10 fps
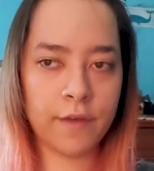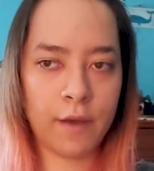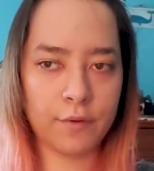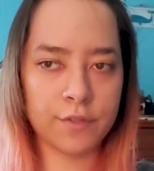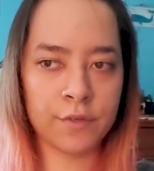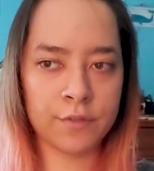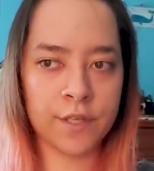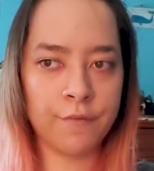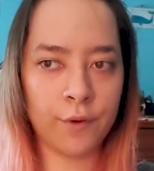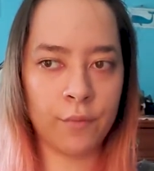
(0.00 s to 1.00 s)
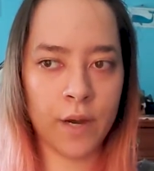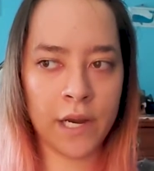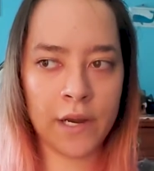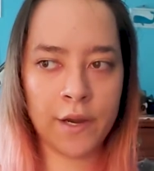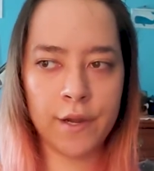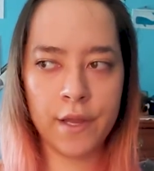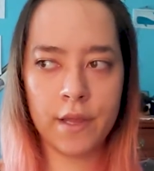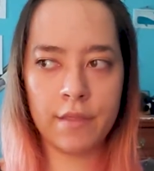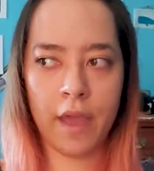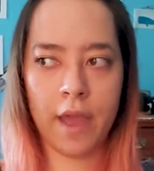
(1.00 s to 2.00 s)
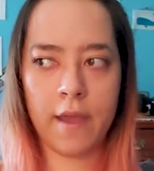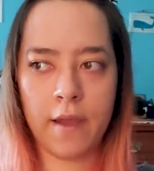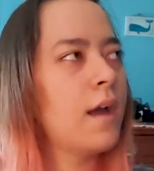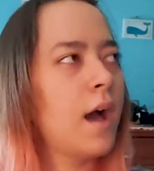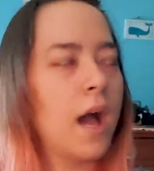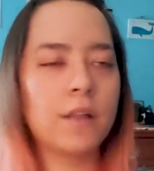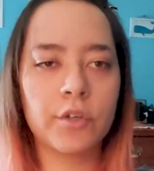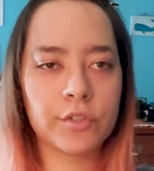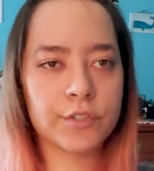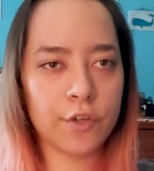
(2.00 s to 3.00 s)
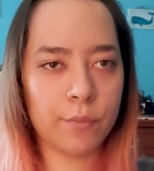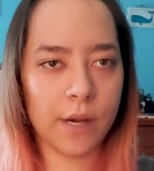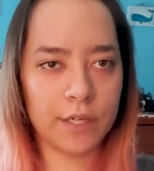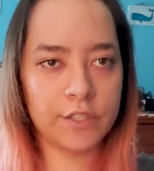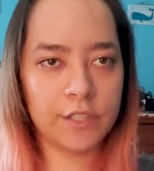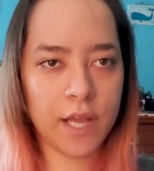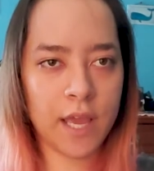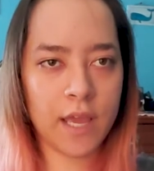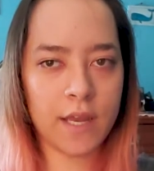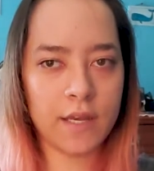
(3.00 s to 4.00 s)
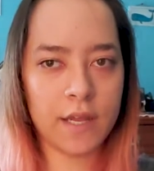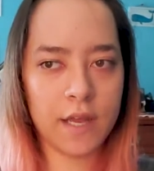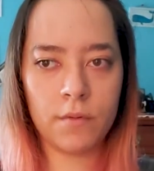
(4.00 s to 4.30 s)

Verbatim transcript: I was so self-aware that I learned so much and